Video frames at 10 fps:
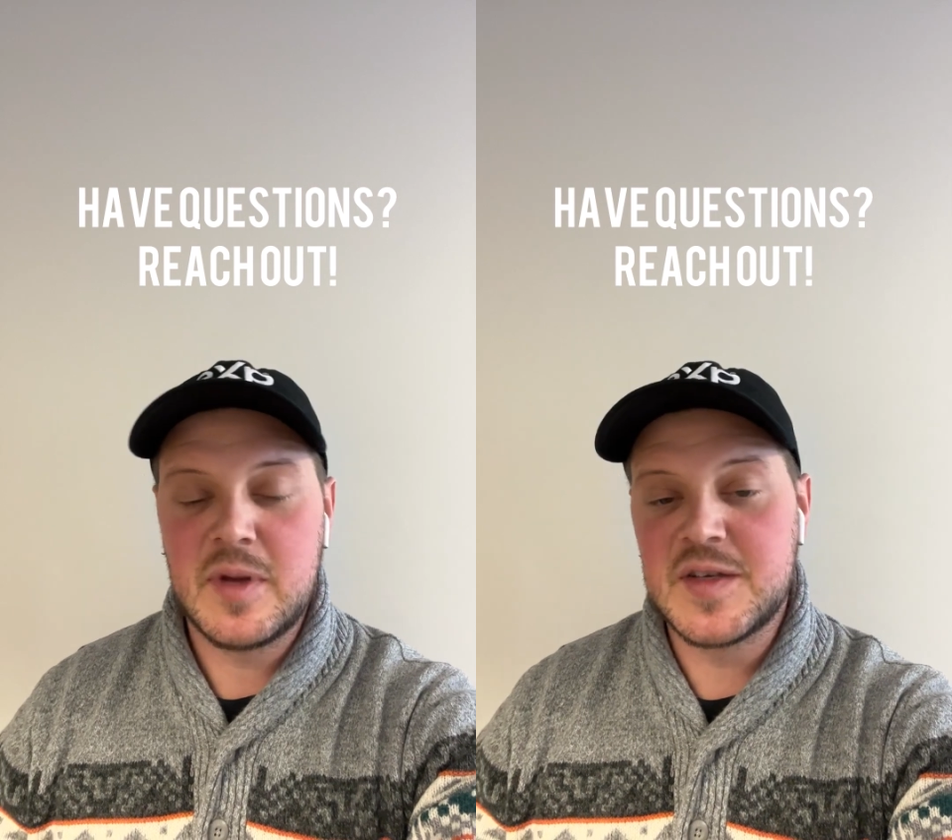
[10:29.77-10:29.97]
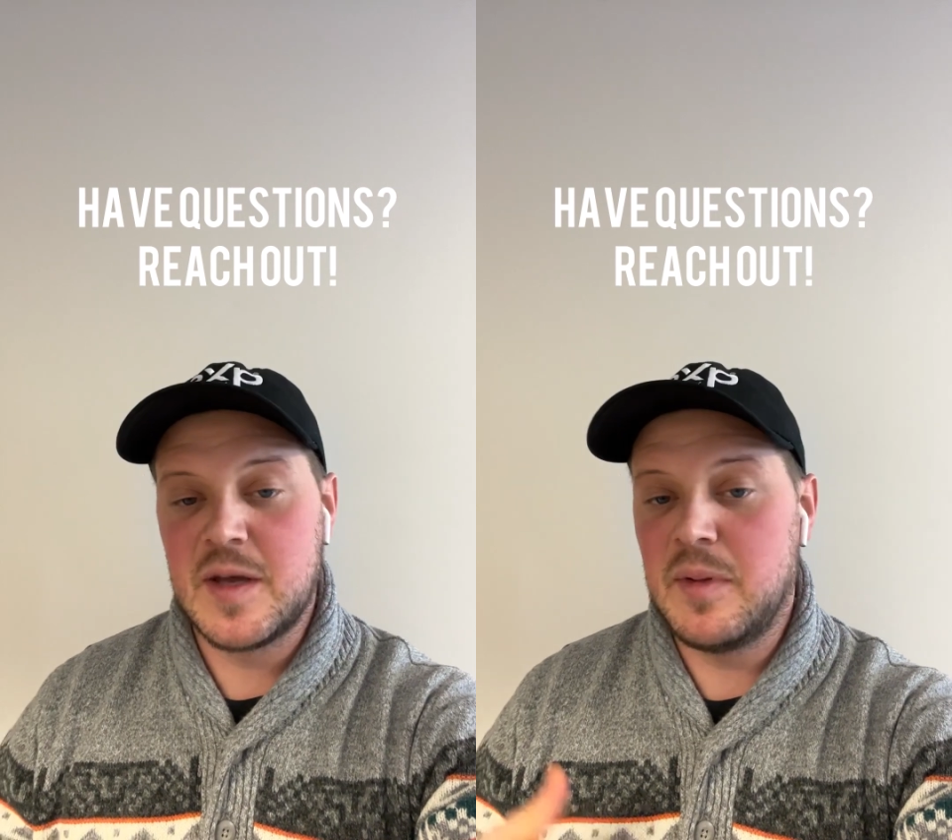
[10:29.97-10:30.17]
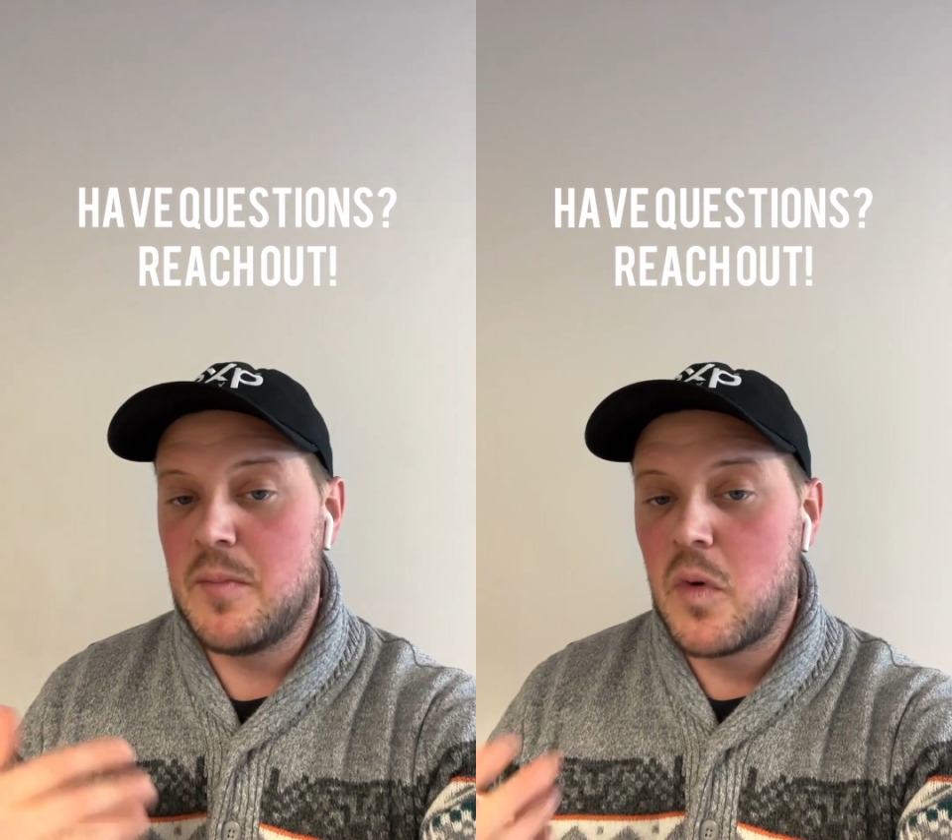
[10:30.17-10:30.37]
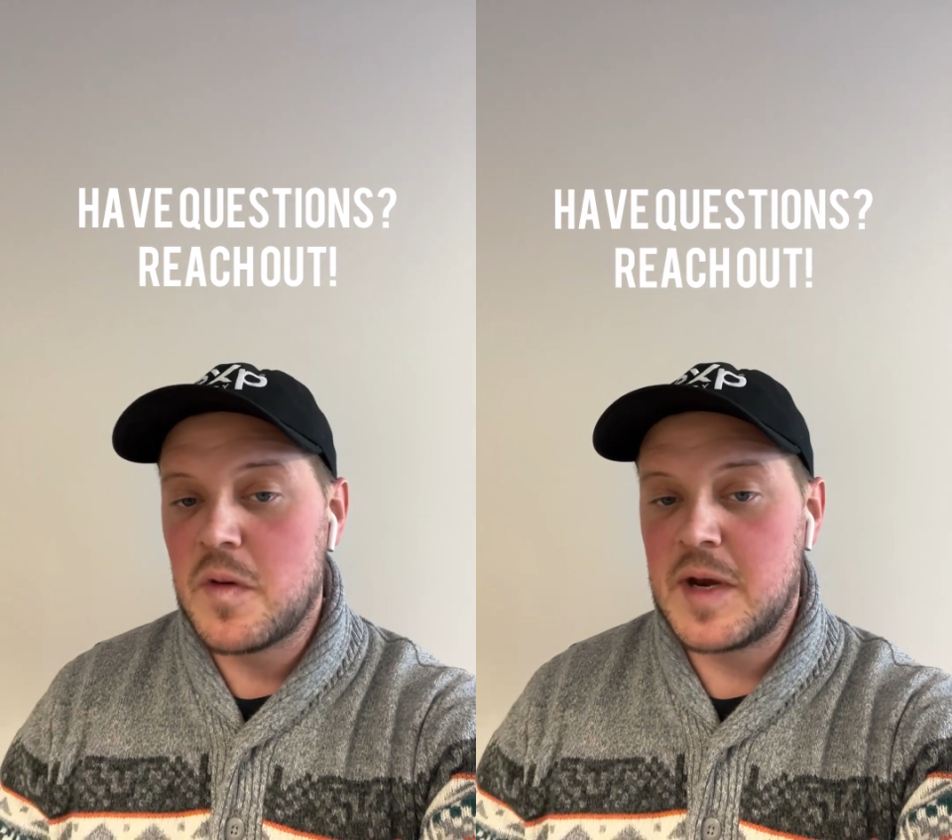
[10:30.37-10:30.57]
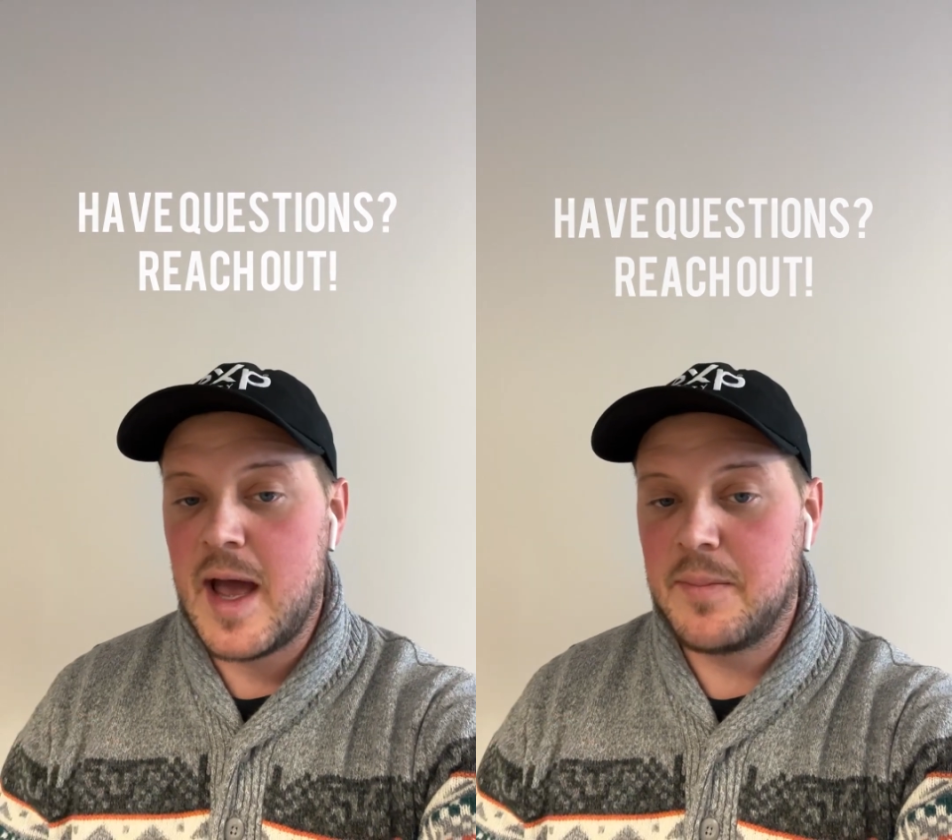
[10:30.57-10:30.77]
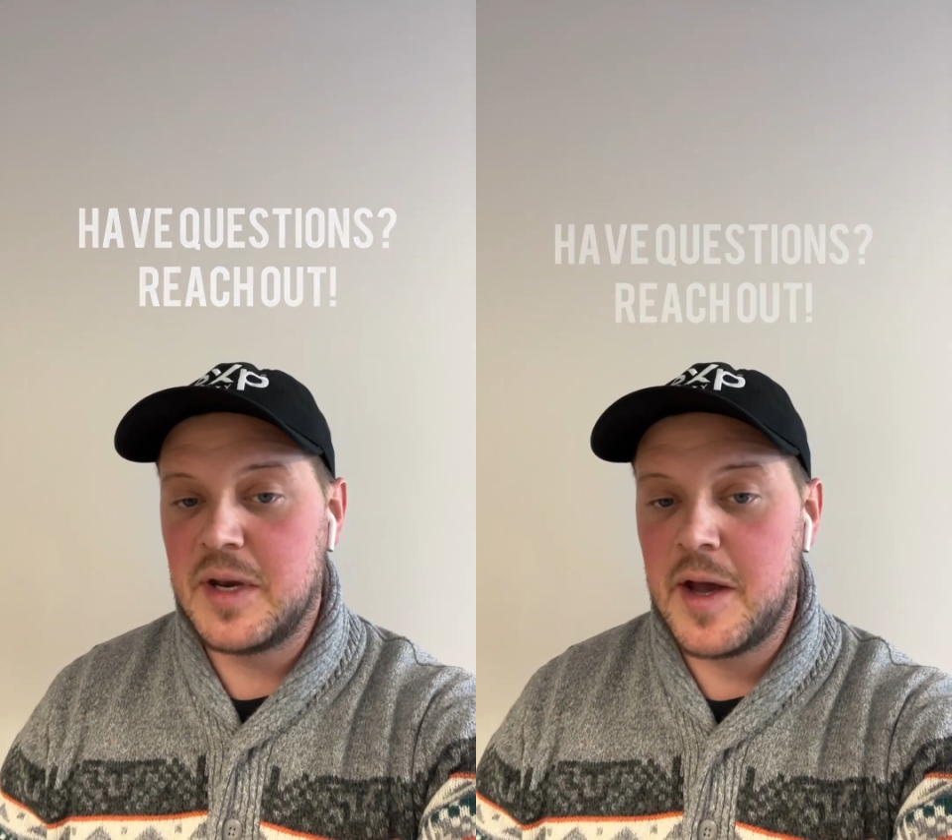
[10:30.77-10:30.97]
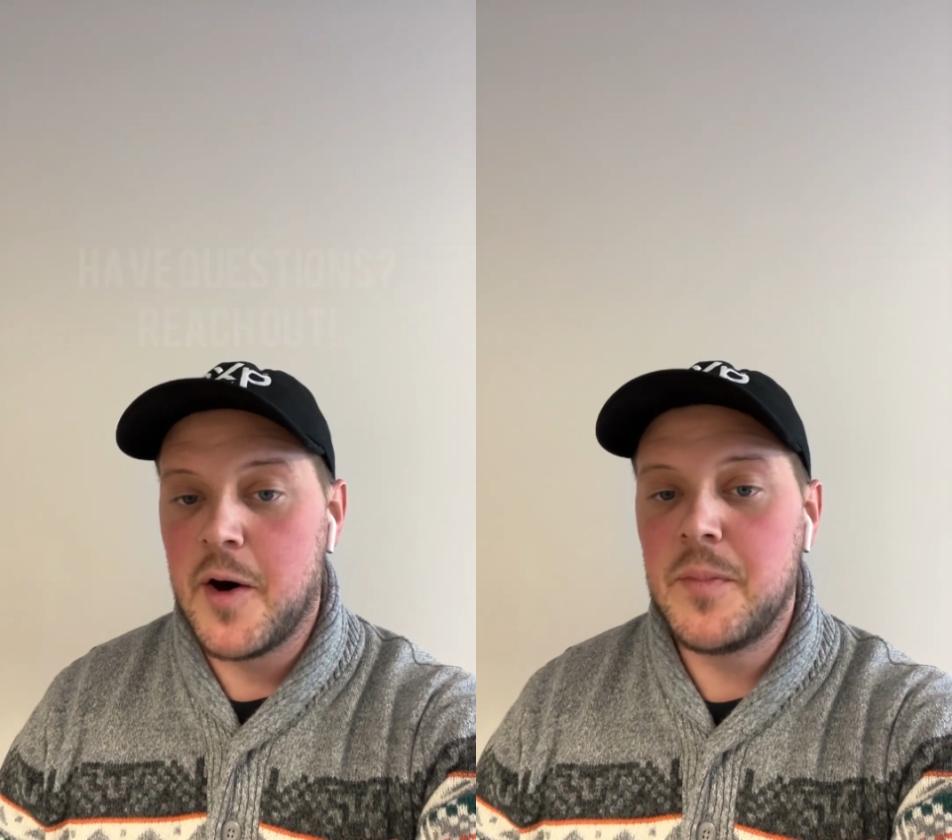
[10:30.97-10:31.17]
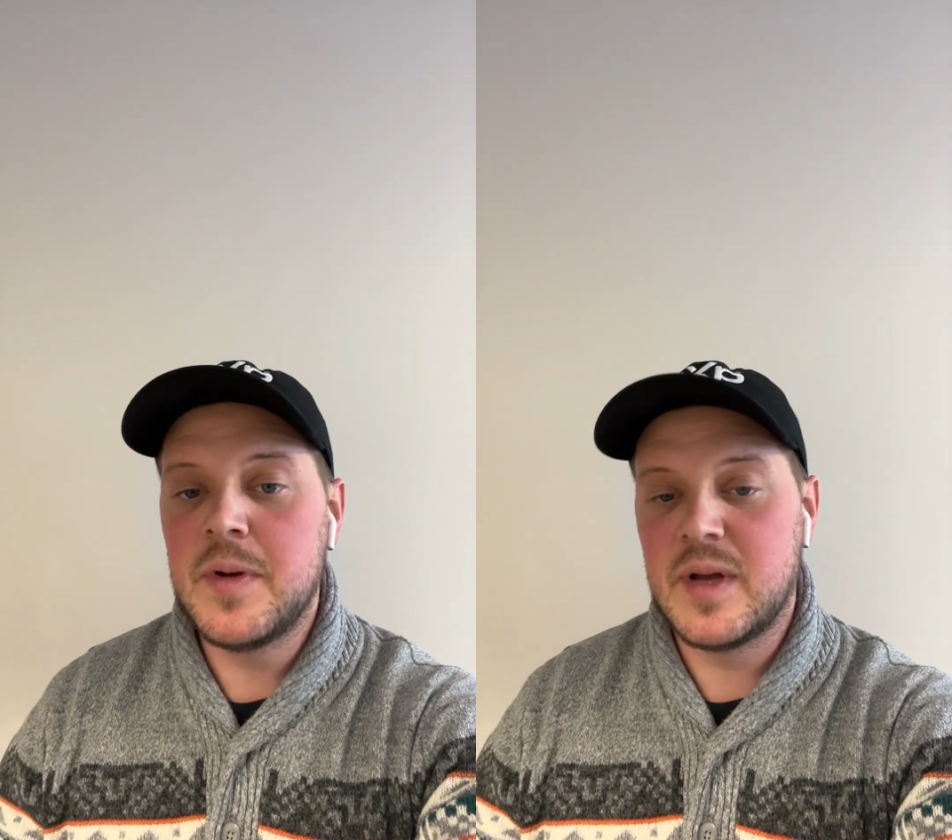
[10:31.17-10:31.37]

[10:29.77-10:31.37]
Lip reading: because I'd be more than happy to help